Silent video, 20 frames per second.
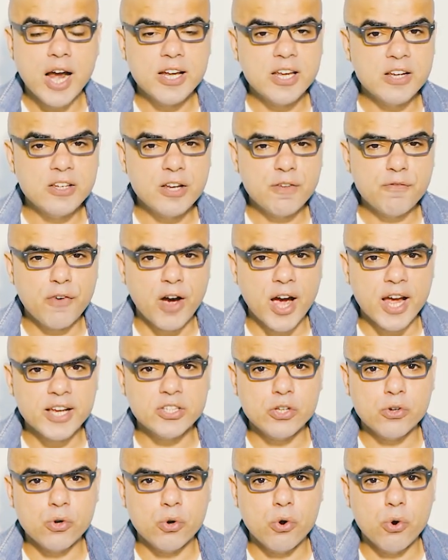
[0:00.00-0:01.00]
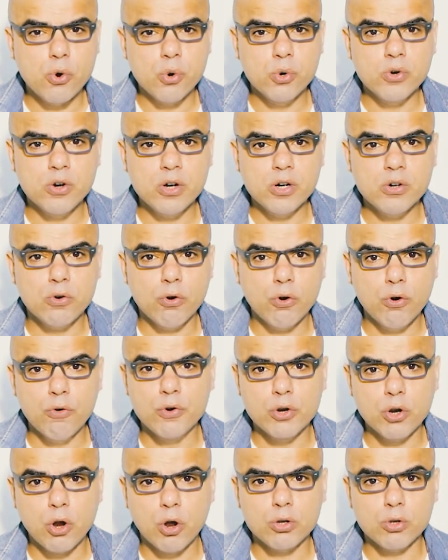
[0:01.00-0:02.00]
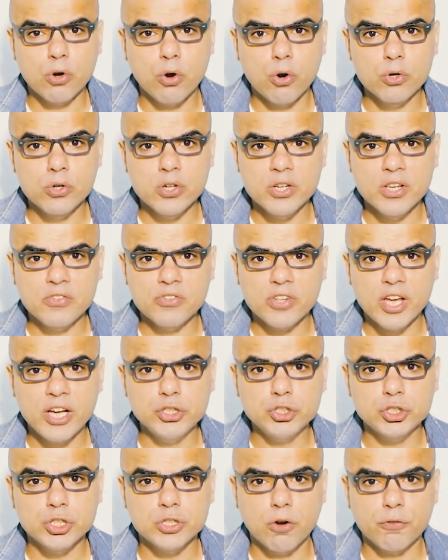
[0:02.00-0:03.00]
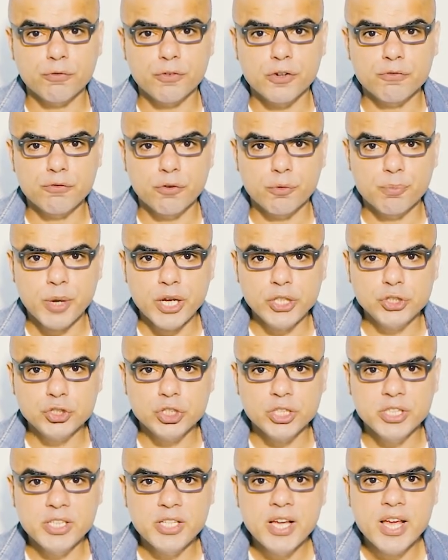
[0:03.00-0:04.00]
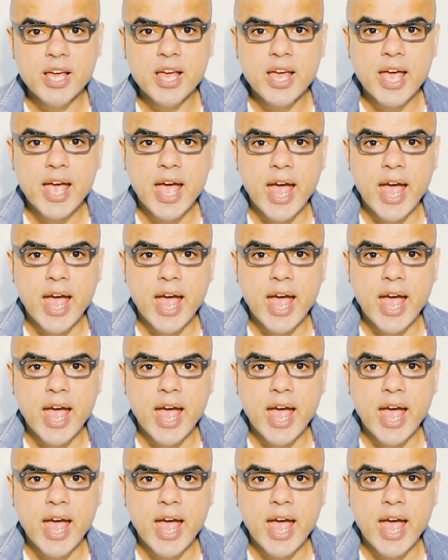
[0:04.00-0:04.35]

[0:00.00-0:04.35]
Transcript: identifying the overall organization of information